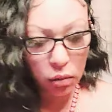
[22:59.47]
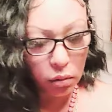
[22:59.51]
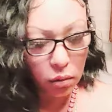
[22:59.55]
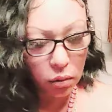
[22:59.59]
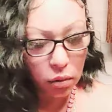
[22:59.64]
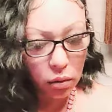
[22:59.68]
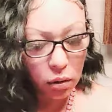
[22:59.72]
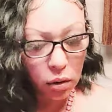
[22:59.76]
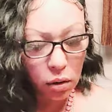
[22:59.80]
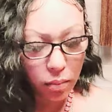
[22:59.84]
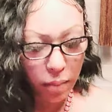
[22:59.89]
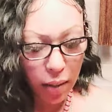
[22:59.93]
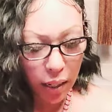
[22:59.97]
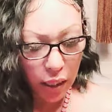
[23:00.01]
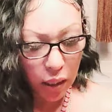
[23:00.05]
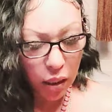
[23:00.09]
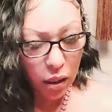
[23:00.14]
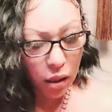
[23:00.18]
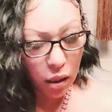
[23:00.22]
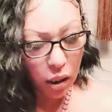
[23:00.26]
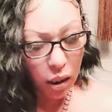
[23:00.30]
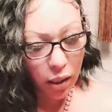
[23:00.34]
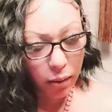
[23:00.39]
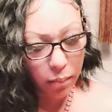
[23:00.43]
Somebody
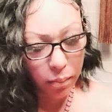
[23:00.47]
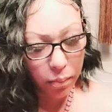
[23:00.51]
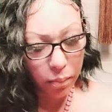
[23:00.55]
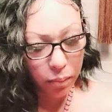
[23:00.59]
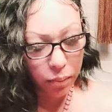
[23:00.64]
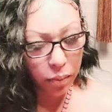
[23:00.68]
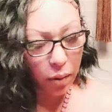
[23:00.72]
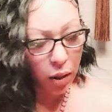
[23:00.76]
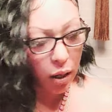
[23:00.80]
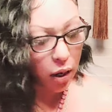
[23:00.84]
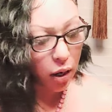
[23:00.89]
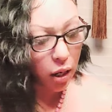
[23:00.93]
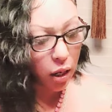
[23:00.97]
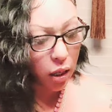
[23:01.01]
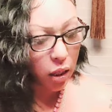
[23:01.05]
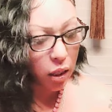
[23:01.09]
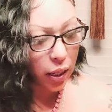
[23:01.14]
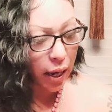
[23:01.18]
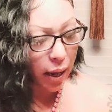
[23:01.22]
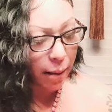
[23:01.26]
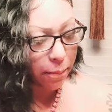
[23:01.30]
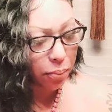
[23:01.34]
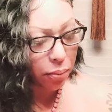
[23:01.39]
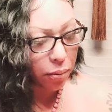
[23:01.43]
could get could have
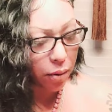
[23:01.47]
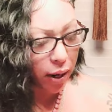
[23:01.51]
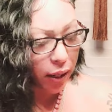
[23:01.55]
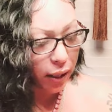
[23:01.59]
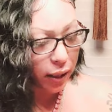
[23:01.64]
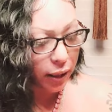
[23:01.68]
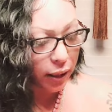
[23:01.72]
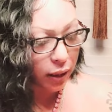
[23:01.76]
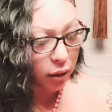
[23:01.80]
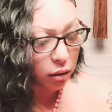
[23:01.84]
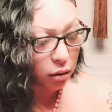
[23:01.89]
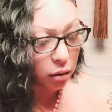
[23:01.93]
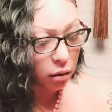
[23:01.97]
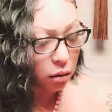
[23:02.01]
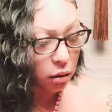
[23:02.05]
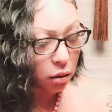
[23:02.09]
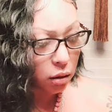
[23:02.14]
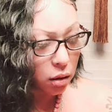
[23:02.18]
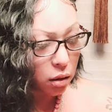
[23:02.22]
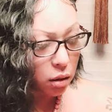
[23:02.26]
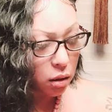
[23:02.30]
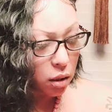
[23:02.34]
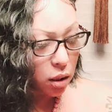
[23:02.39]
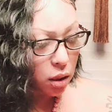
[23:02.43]
got pregnant.
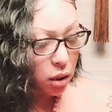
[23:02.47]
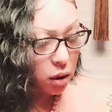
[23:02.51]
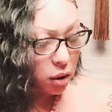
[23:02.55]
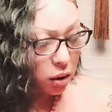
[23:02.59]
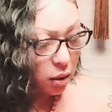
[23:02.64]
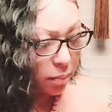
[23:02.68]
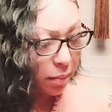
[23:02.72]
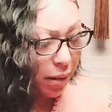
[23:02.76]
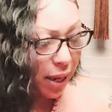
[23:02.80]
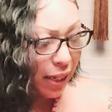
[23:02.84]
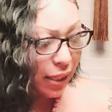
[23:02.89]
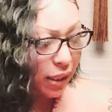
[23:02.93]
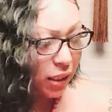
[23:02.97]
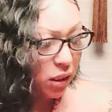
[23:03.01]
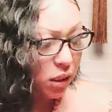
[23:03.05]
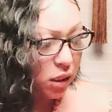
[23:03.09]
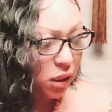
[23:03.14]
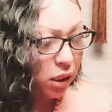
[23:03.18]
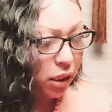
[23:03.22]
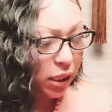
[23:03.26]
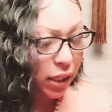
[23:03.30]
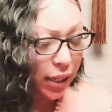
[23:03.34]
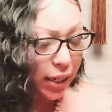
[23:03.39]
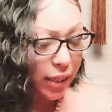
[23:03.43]
Somebody is
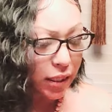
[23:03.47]
looking at